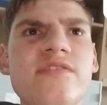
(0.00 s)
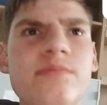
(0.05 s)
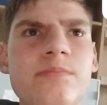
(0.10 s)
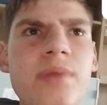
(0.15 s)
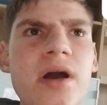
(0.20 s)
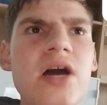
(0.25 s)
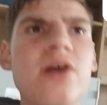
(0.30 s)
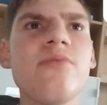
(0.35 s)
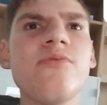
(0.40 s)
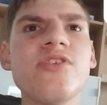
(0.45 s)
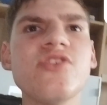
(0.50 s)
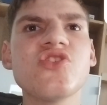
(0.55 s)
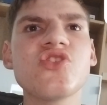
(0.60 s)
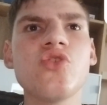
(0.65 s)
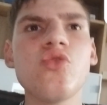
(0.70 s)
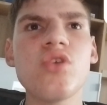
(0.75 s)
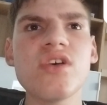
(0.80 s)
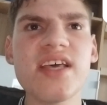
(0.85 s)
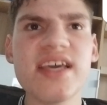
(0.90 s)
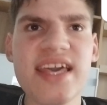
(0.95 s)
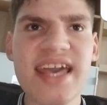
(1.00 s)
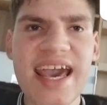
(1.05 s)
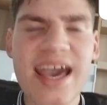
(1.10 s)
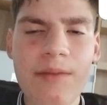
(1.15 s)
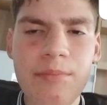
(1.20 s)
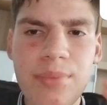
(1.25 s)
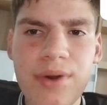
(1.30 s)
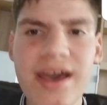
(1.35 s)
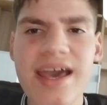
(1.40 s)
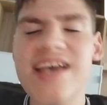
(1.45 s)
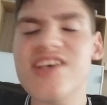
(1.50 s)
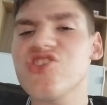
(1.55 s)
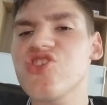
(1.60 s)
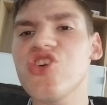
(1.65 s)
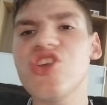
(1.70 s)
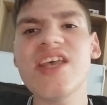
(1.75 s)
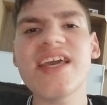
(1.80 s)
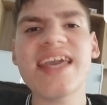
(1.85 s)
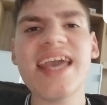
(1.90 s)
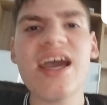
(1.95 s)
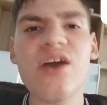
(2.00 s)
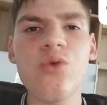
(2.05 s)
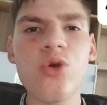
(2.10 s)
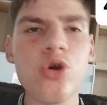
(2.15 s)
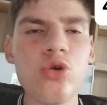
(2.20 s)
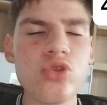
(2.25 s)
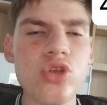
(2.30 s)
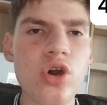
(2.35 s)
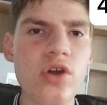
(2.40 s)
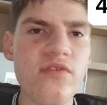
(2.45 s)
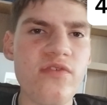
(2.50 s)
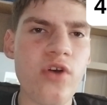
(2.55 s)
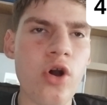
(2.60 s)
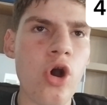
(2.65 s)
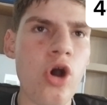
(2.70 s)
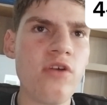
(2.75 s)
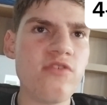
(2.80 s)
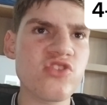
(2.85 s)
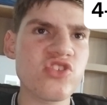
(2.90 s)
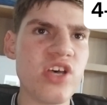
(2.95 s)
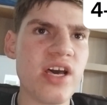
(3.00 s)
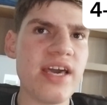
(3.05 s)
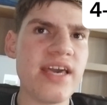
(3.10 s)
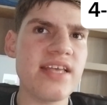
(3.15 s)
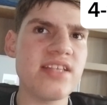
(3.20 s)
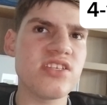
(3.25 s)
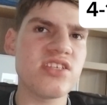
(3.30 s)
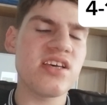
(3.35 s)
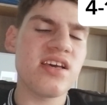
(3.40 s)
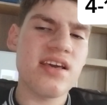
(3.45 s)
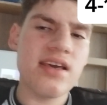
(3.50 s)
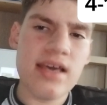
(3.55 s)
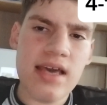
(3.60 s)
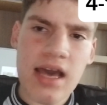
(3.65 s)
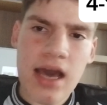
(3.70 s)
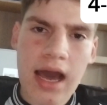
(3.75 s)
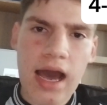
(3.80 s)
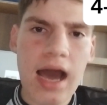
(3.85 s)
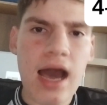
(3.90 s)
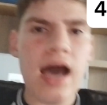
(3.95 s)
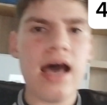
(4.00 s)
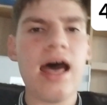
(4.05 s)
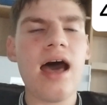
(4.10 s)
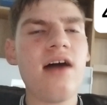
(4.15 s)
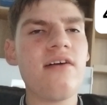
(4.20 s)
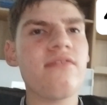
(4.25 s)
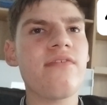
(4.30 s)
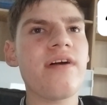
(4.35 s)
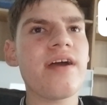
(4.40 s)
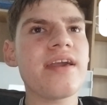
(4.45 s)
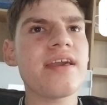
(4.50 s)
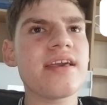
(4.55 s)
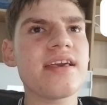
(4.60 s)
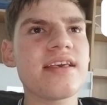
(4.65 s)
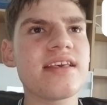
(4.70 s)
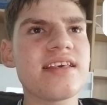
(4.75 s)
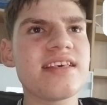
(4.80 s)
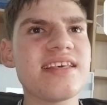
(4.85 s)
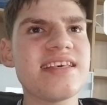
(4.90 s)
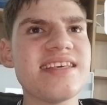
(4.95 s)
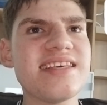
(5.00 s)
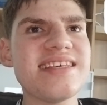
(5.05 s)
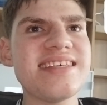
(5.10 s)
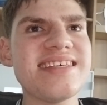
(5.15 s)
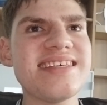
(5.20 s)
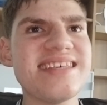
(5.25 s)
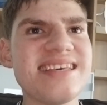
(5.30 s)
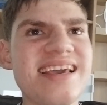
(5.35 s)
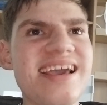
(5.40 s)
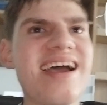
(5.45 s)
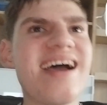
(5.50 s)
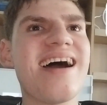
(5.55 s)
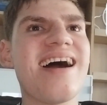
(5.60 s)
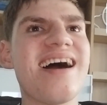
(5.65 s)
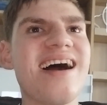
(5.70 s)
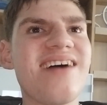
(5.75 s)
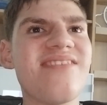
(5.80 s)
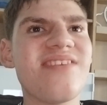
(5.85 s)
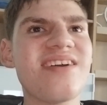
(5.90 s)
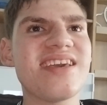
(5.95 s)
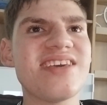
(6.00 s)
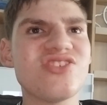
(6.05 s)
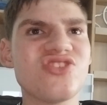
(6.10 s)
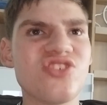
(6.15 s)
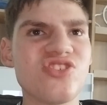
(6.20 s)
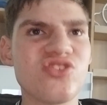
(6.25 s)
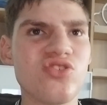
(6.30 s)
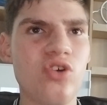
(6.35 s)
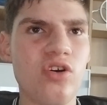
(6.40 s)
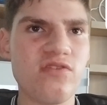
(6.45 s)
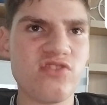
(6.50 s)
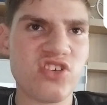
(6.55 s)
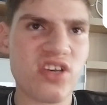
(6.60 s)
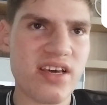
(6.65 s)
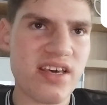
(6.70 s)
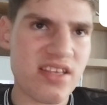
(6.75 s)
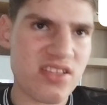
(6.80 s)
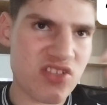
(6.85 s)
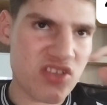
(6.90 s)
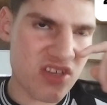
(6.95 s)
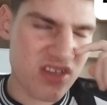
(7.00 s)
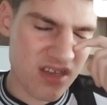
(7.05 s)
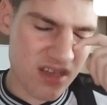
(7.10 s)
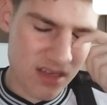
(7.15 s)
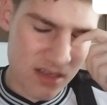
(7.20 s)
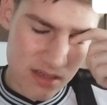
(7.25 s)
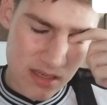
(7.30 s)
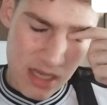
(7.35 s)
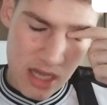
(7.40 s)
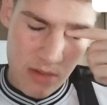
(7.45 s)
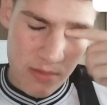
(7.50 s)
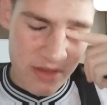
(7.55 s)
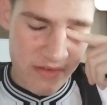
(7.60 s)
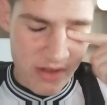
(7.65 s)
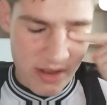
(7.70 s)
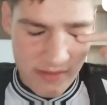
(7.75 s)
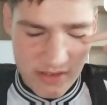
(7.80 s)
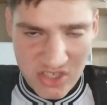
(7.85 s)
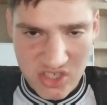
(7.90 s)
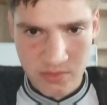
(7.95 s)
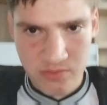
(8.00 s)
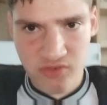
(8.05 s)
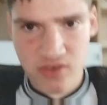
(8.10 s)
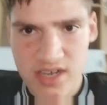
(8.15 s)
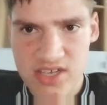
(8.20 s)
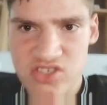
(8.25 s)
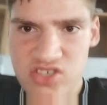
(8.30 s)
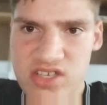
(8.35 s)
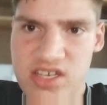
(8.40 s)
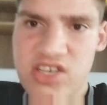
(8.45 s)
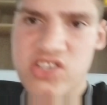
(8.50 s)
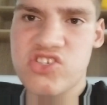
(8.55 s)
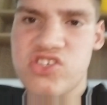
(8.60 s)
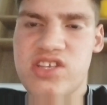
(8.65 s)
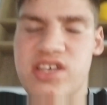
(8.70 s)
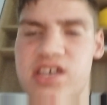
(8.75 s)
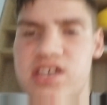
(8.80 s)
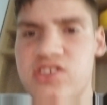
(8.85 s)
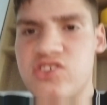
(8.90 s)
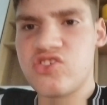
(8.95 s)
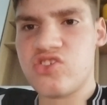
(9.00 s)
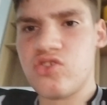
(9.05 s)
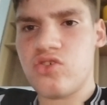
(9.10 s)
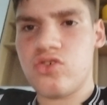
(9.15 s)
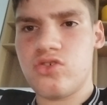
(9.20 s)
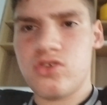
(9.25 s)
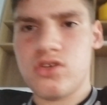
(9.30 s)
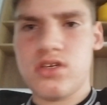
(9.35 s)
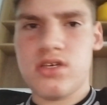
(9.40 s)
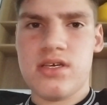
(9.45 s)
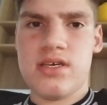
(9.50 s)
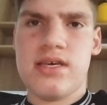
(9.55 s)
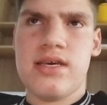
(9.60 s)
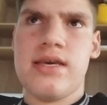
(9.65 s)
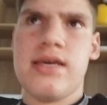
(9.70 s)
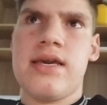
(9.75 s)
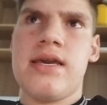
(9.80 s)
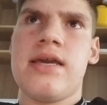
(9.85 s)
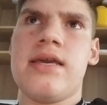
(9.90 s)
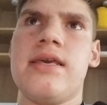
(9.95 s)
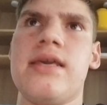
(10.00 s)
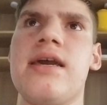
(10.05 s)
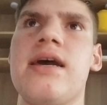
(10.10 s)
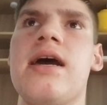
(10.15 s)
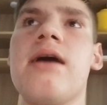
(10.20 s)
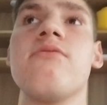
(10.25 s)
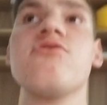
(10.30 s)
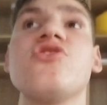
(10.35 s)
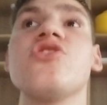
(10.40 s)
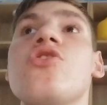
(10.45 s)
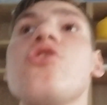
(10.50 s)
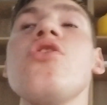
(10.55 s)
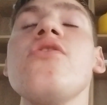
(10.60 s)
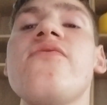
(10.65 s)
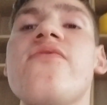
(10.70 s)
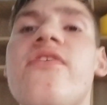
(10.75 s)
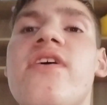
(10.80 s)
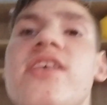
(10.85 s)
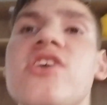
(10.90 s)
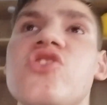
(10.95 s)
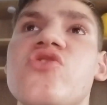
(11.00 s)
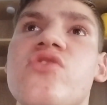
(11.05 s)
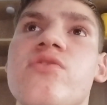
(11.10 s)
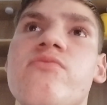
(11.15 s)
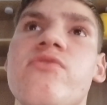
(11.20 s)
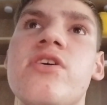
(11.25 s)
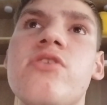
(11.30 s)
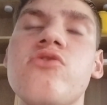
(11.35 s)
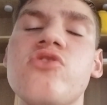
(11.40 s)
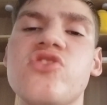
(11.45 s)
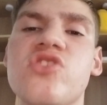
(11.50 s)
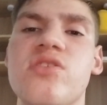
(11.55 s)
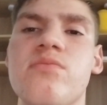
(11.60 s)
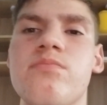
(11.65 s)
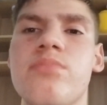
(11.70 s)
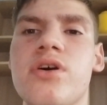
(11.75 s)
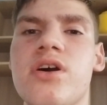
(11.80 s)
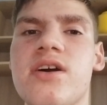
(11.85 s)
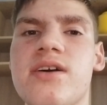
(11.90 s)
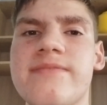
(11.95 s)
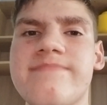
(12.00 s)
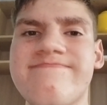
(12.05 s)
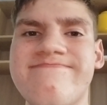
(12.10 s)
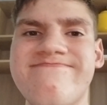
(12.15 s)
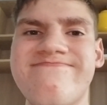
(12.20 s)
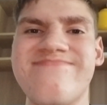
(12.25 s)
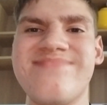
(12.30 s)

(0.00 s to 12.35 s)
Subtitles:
have apparently scored again, but it's going to get ruled out for offside. I think it's just offside. I'll be very surprised at this stage. So, yeah, it was a good finish from Wilson, but